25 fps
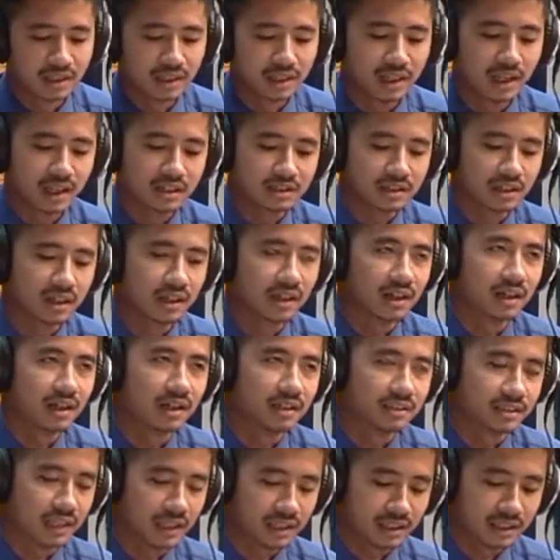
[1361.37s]
That's
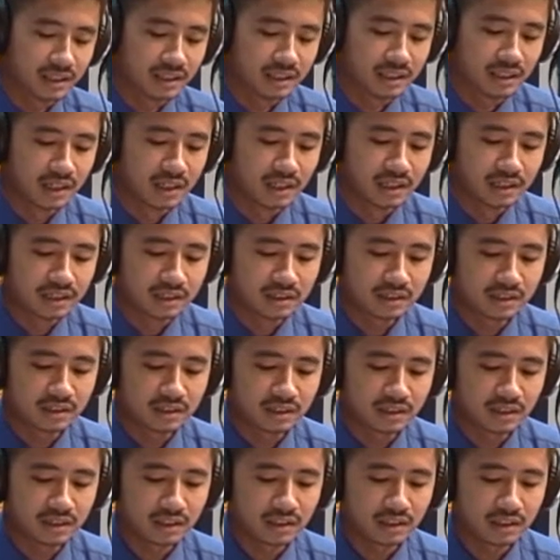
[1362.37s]
second.
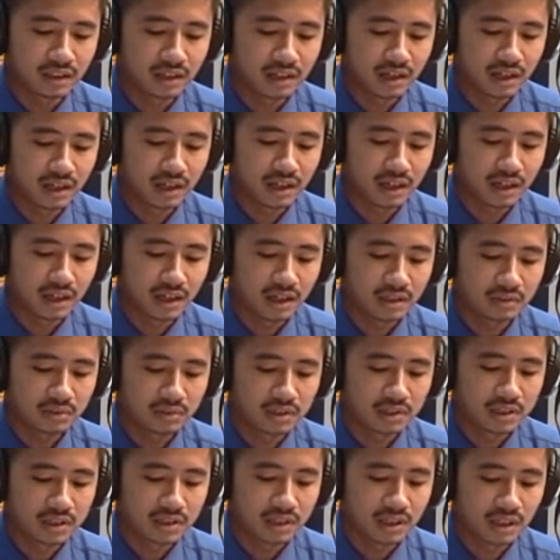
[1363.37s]
Then I
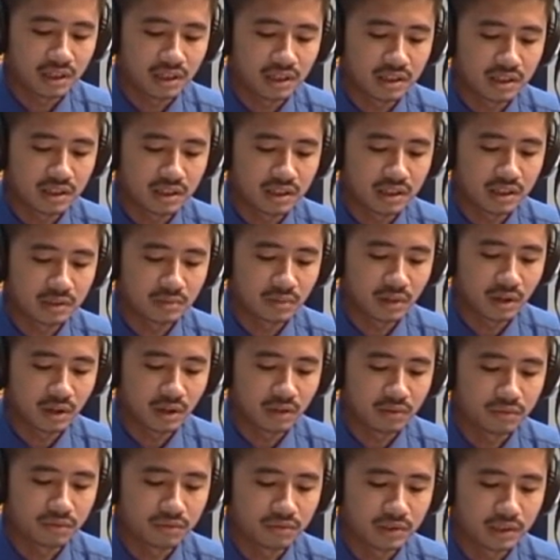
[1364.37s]
would say in terms
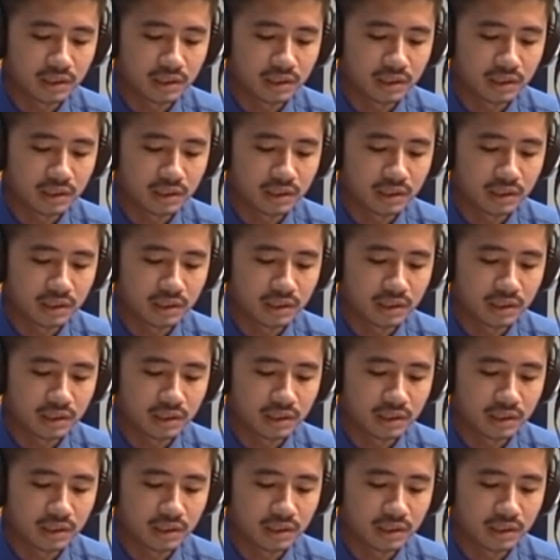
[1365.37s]
of